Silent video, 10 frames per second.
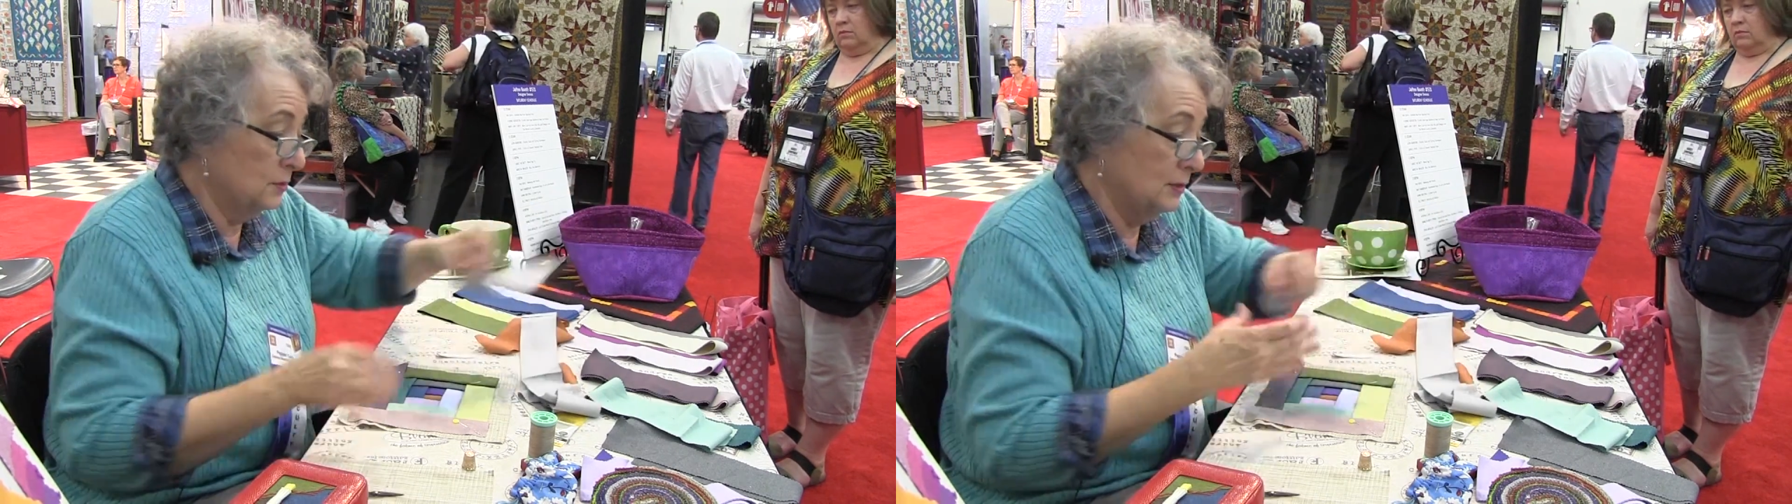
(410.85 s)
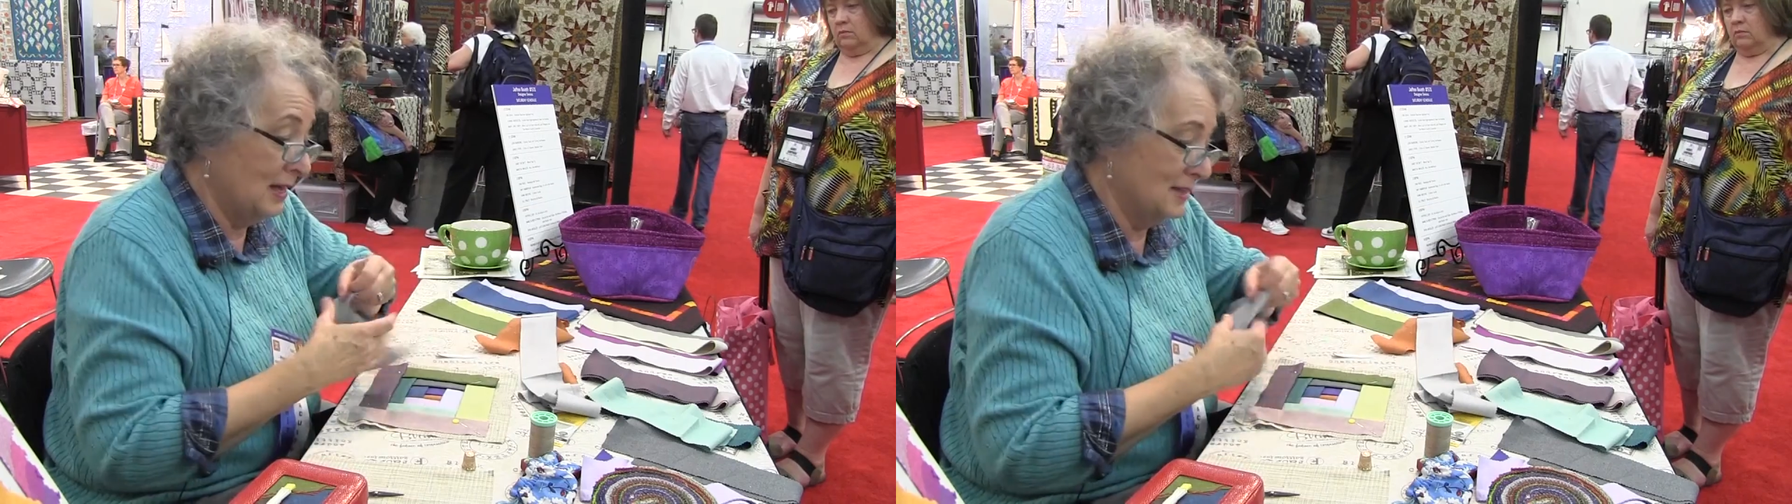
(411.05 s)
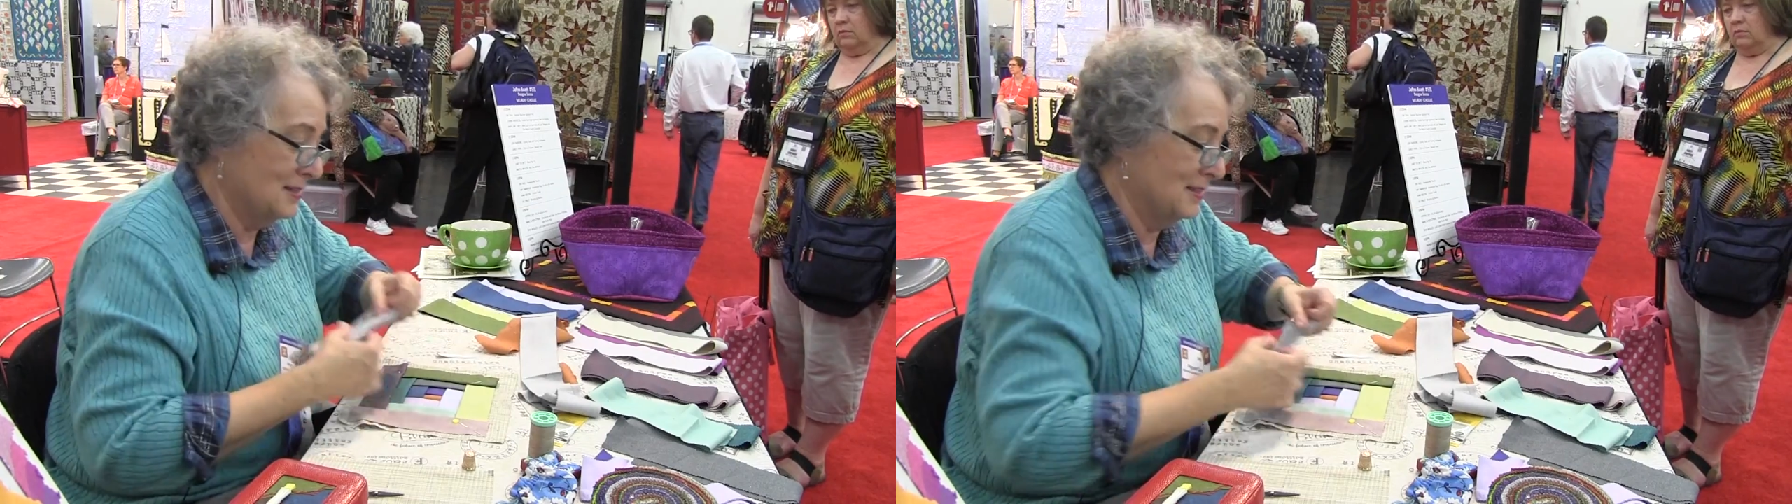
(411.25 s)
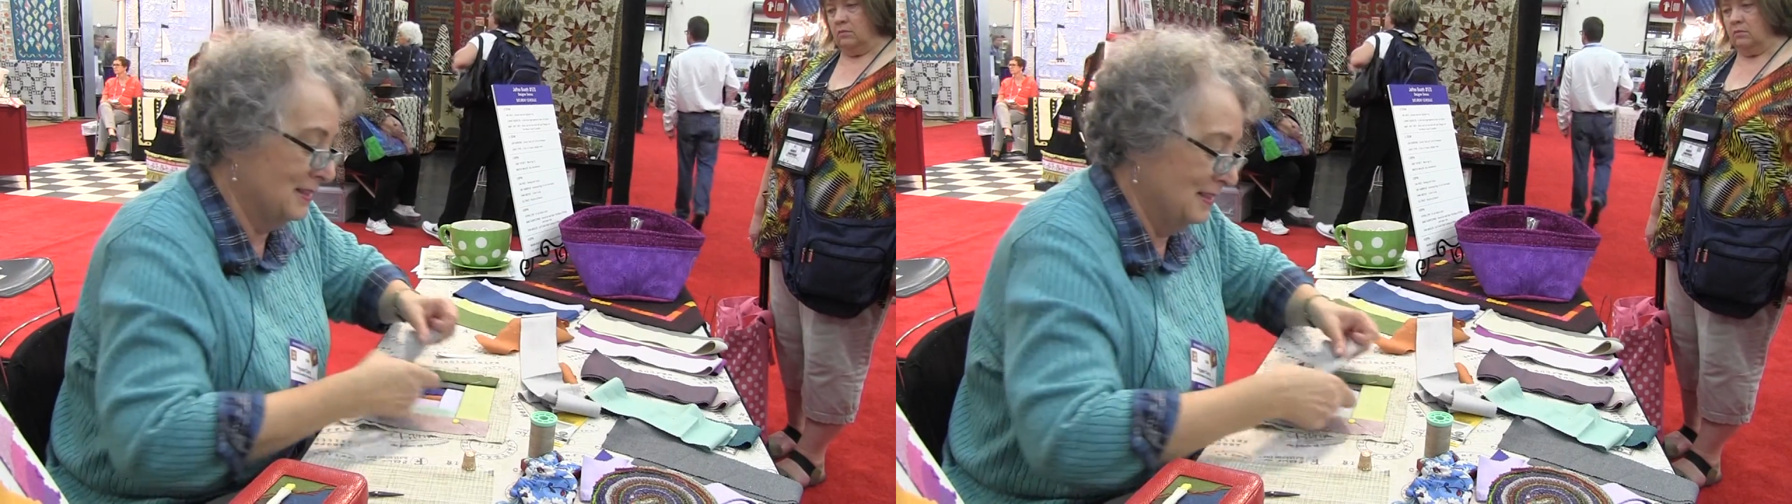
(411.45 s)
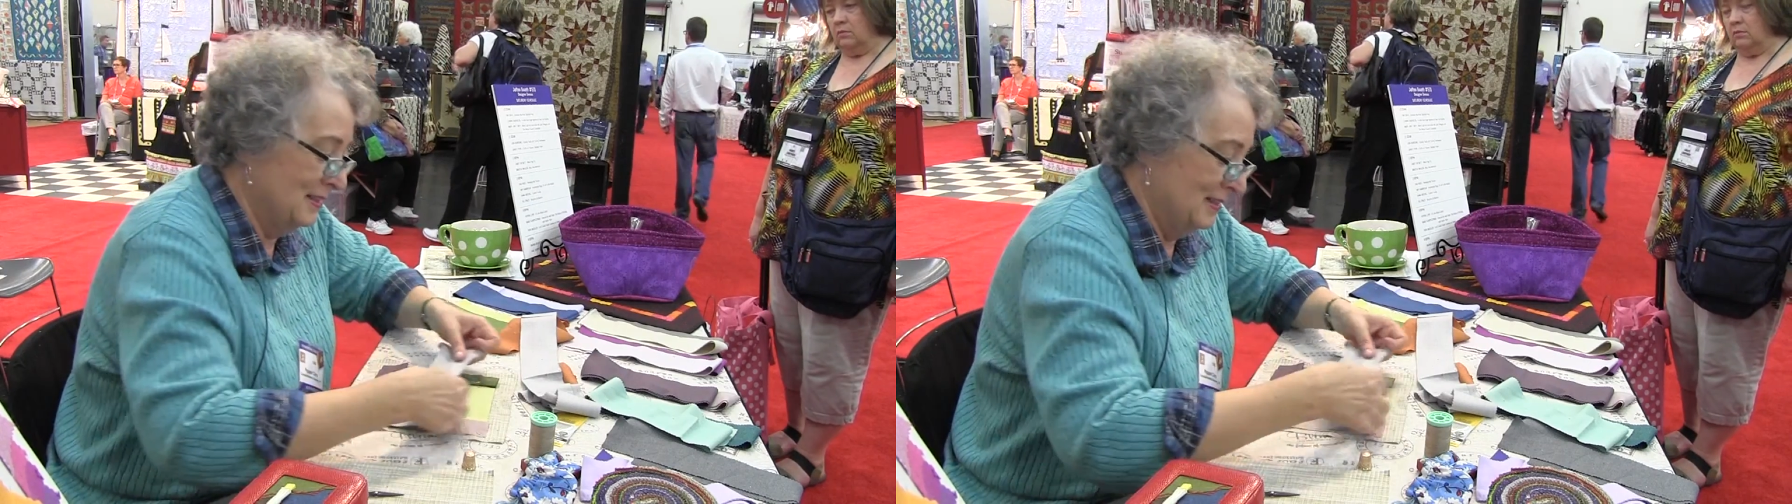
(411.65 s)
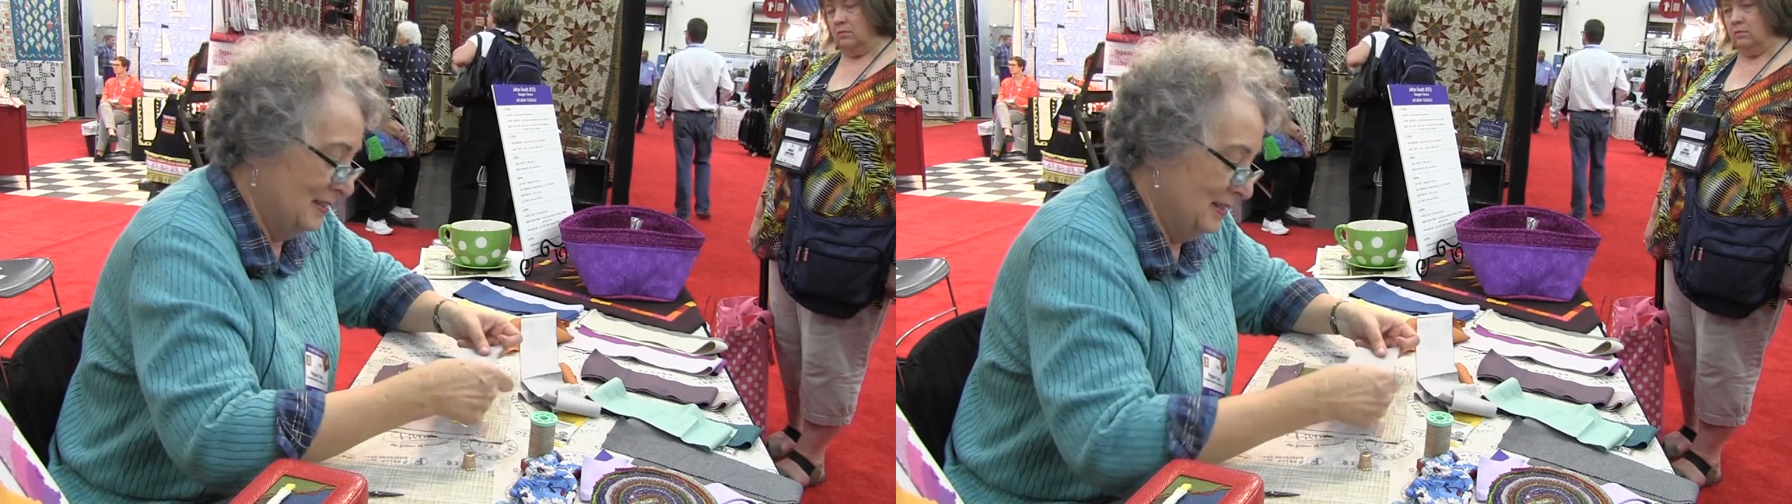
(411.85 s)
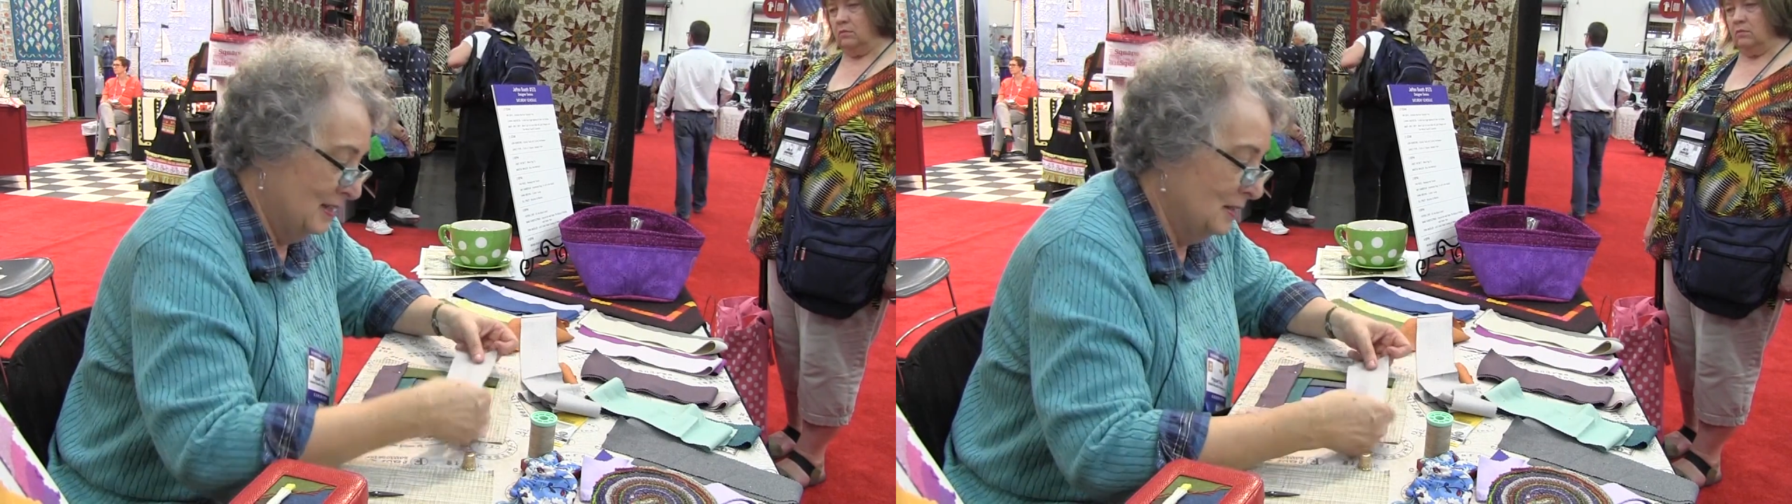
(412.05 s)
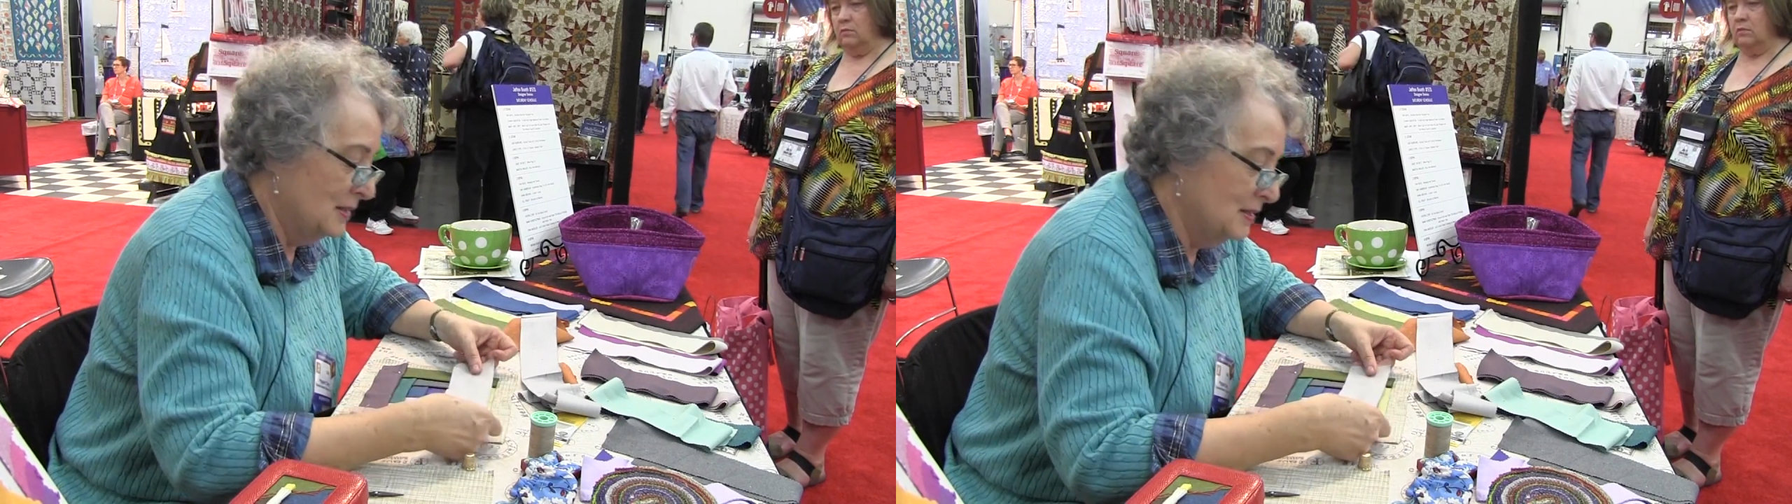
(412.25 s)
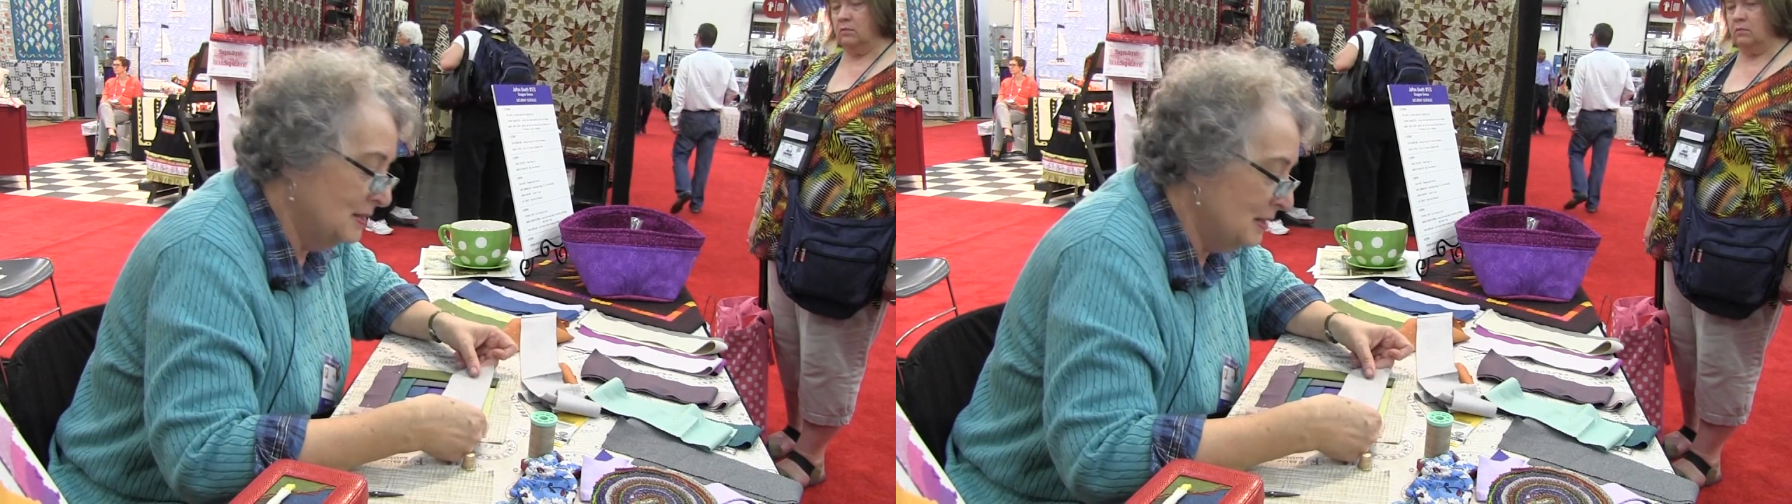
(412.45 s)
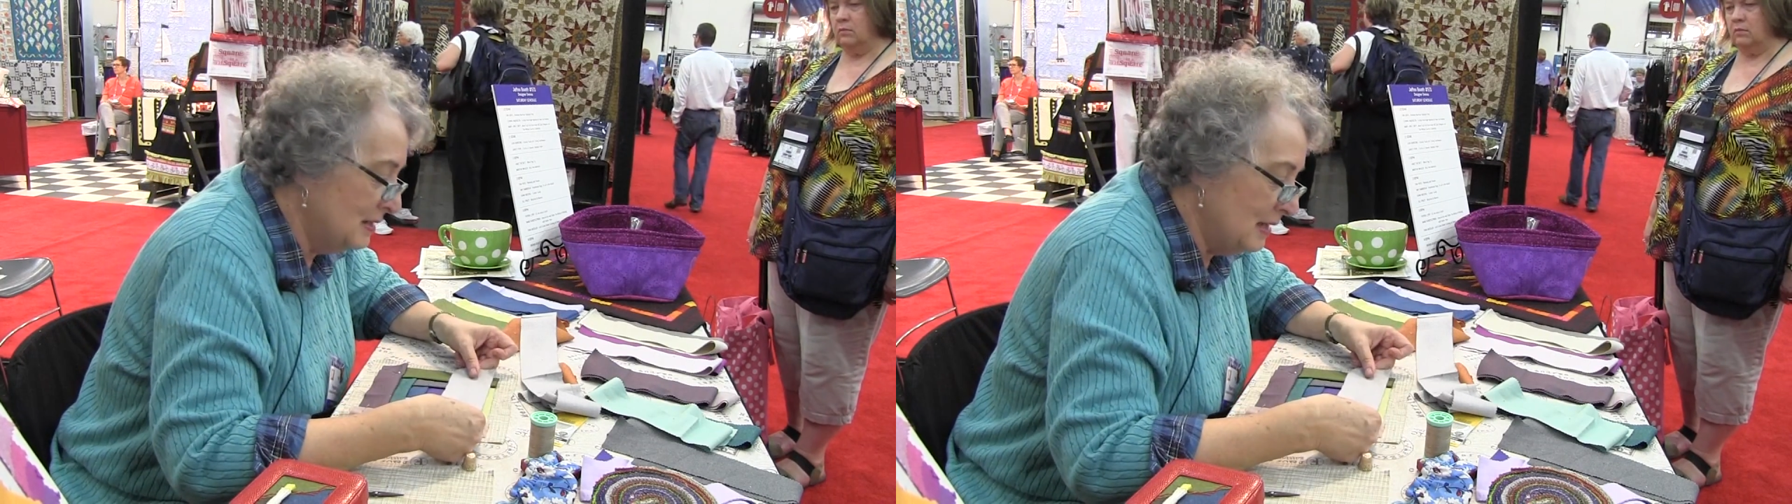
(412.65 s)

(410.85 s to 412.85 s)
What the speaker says: no less than